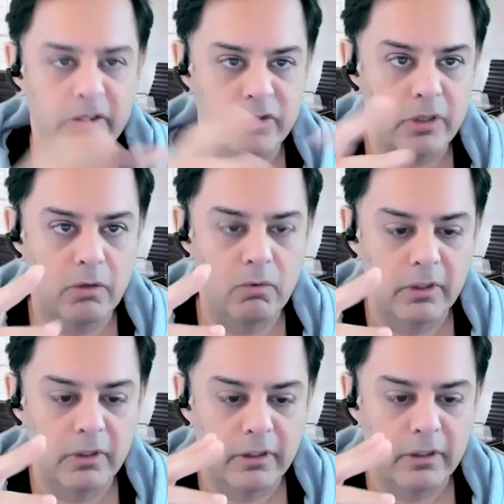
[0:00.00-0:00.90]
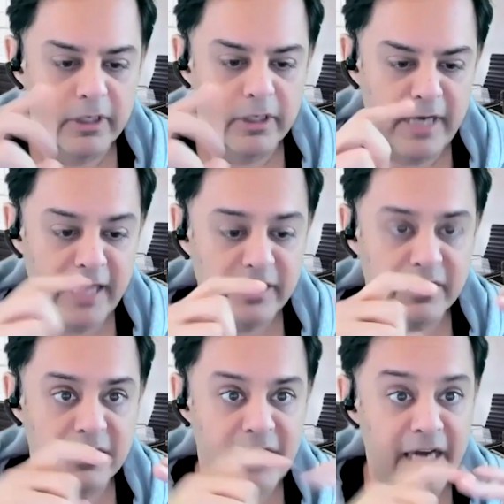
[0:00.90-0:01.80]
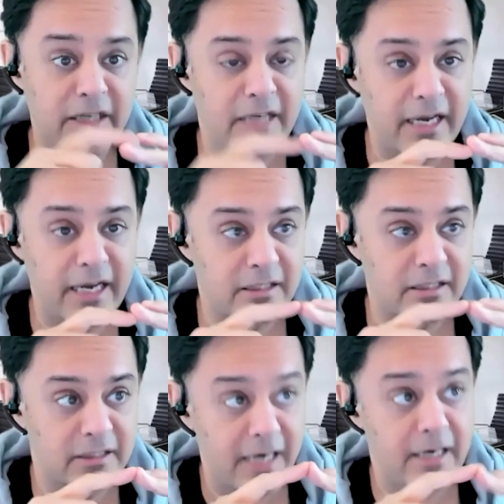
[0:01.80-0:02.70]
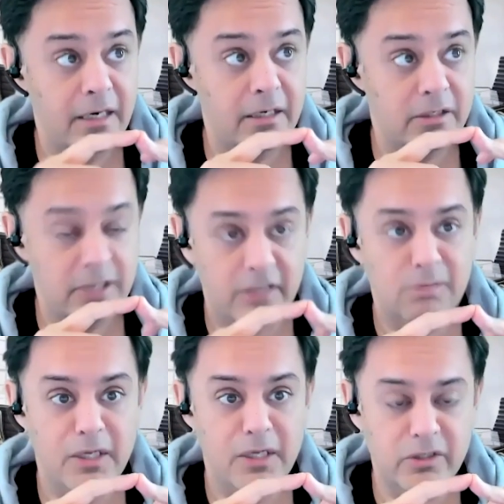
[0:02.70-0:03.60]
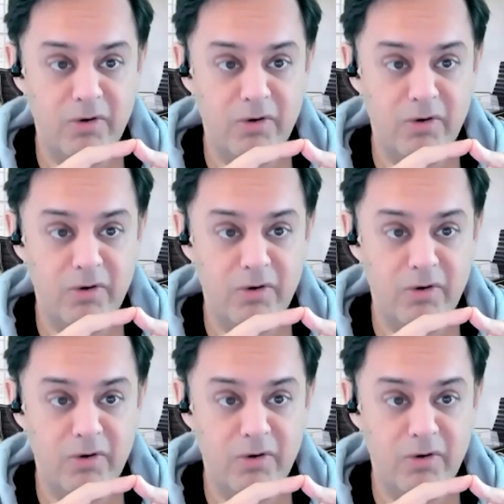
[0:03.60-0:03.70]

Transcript: So the next sex next second six months,